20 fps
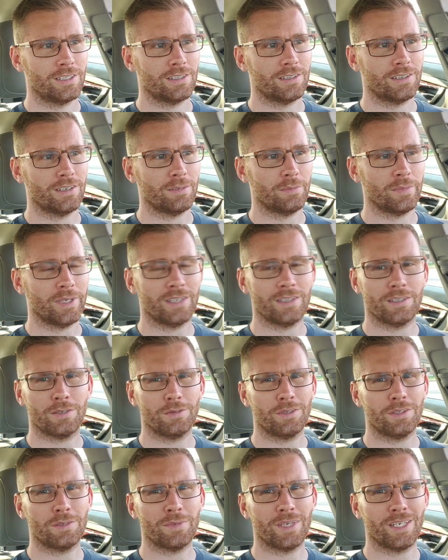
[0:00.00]
Oh man, they
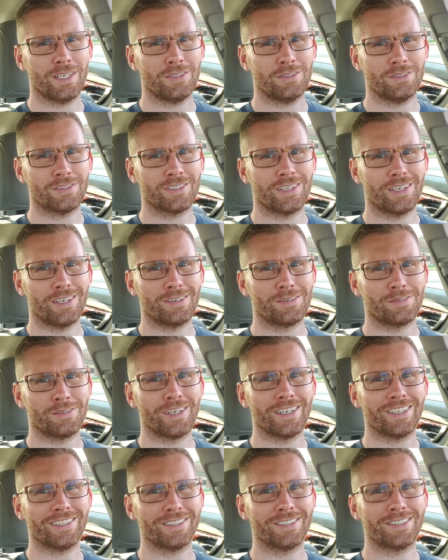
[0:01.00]
really make you say it
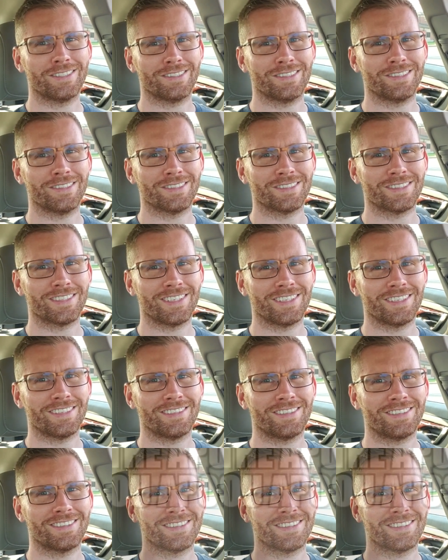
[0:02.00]
right too, don't they?